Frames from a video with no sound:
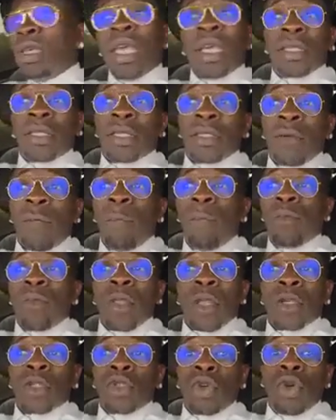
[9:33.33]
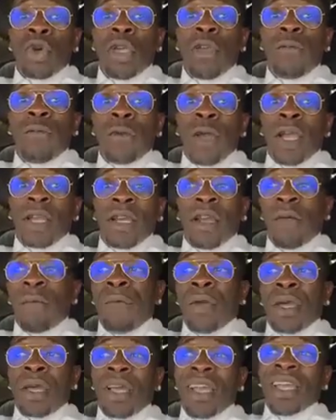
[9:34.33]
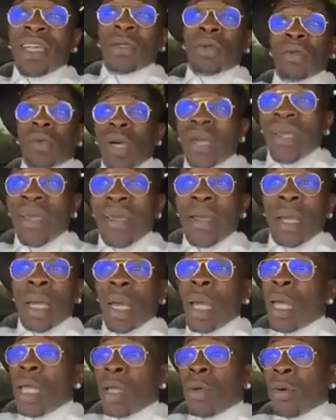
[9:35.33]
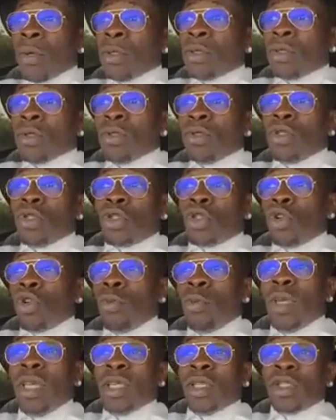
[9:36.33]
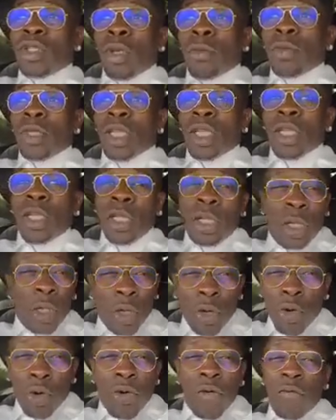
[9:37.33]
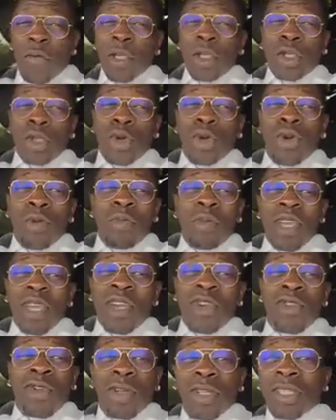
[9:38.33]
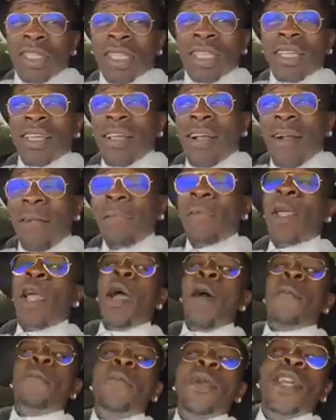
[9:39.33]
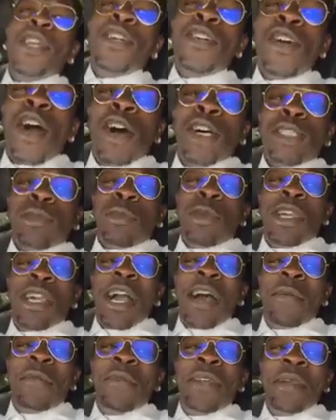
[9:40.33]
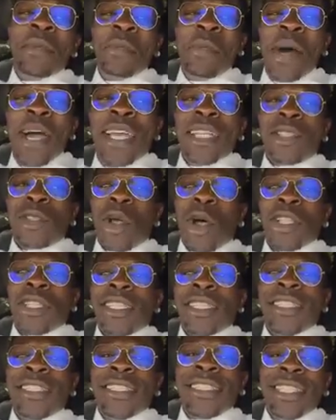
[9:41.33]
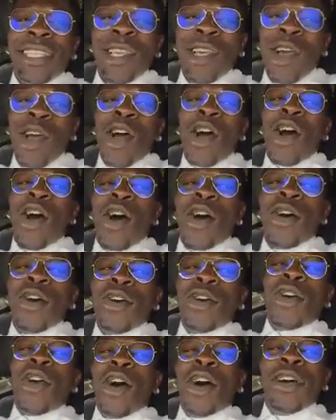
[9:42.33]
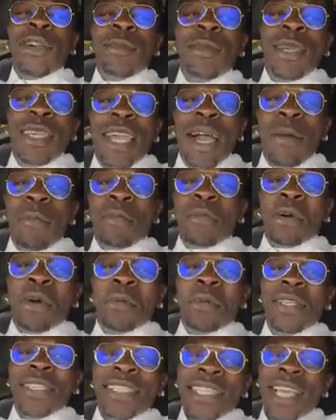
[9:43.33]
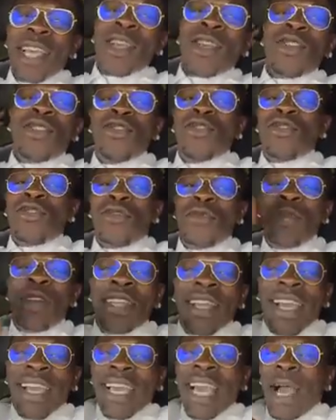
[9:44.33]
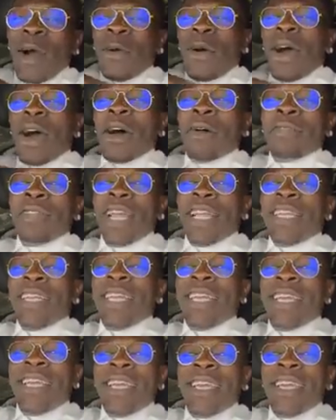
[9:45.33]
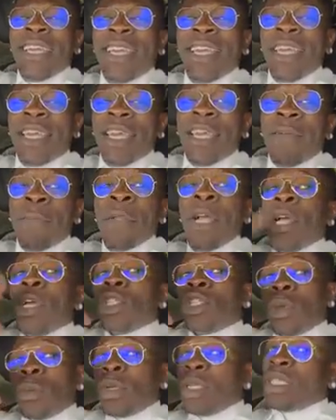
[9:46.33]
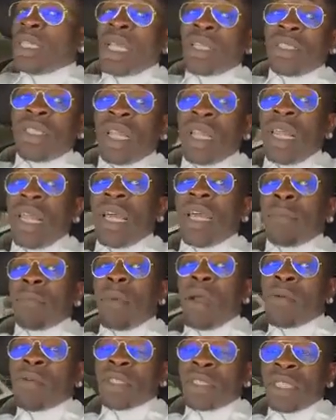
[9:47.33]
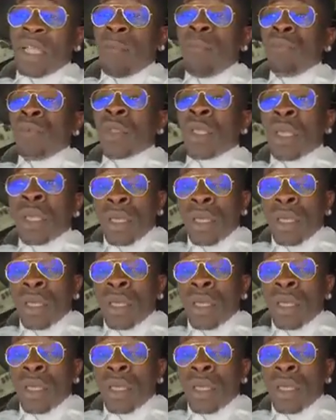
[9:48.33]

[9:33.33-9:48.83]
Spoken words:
Yes. So if you are in Africa anywhere and you want to show me something, you know, if you show me nothing. Bring us, bigger, bring my thoughties. Oh God, we are promised. You will be the hour of the day. Somebody's a shella like barista.